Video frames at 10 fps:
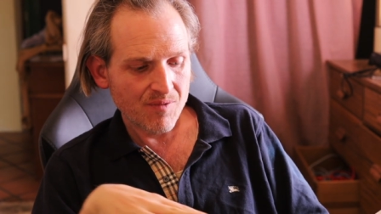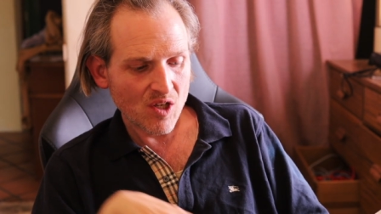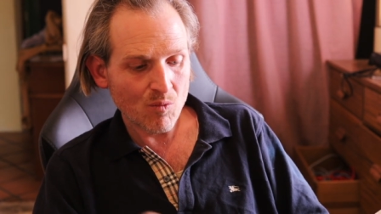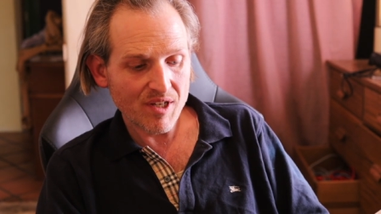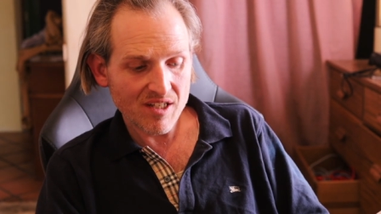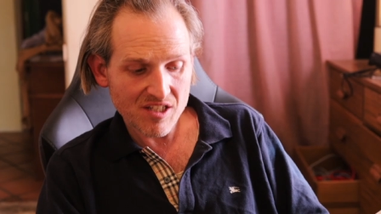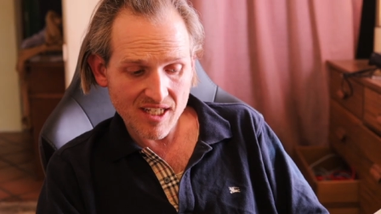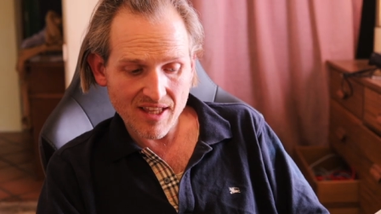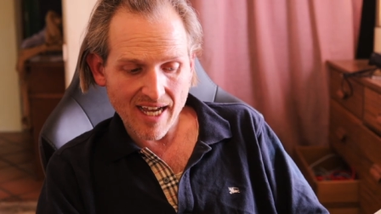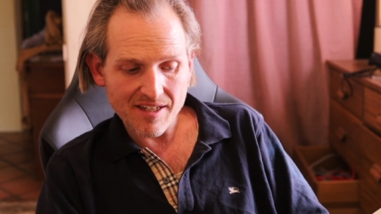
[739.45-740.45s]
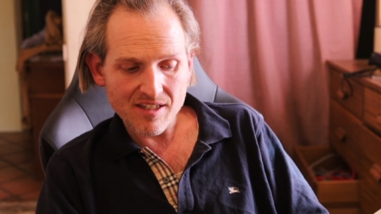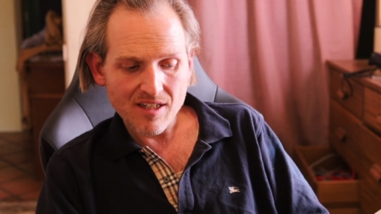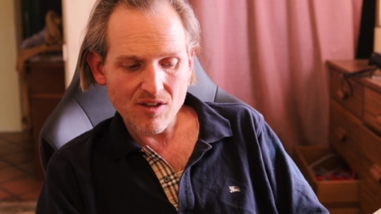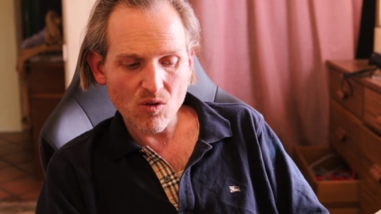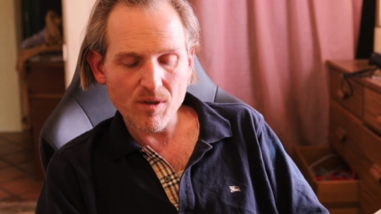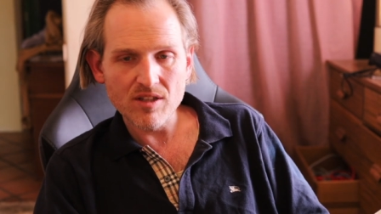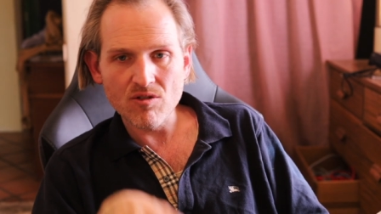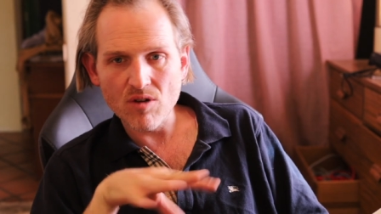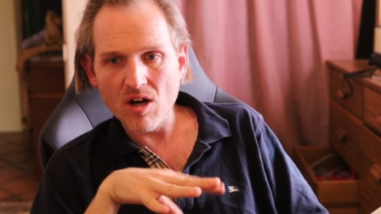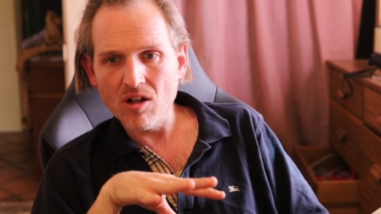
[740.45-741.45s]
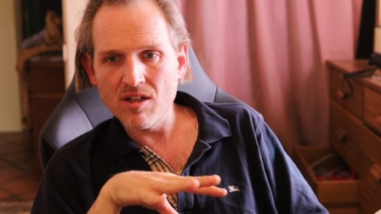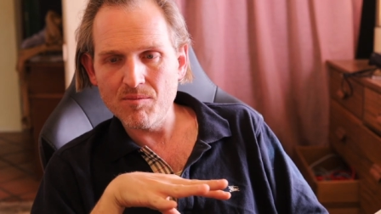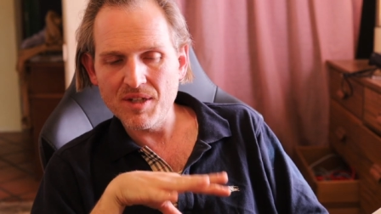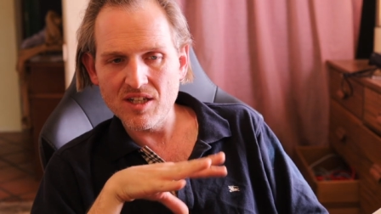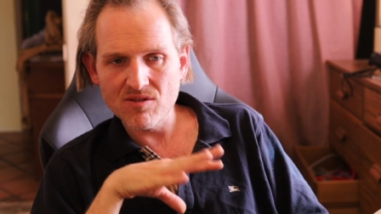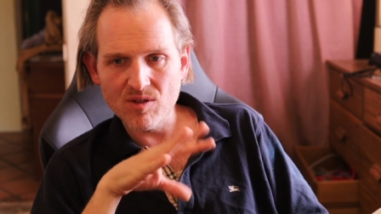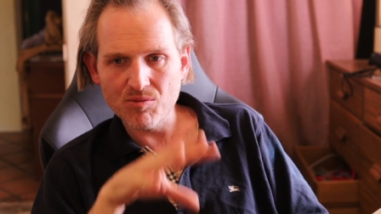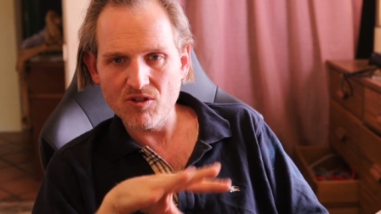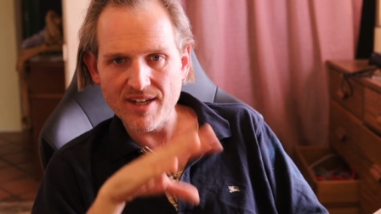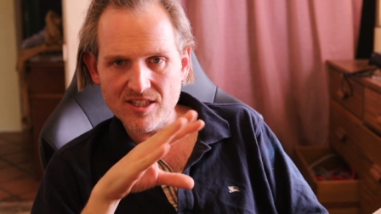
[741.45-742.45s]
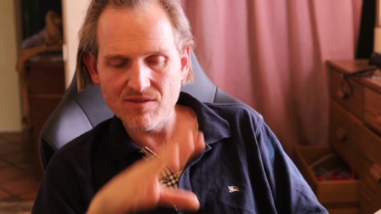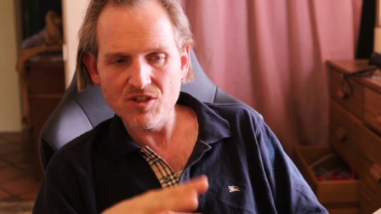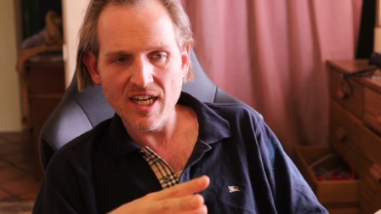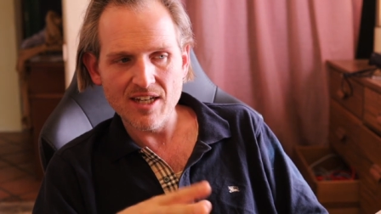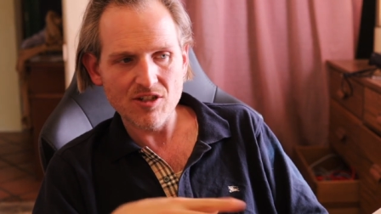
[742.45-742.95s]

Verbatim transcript: and we can see that the withdrawal because of the progressive change,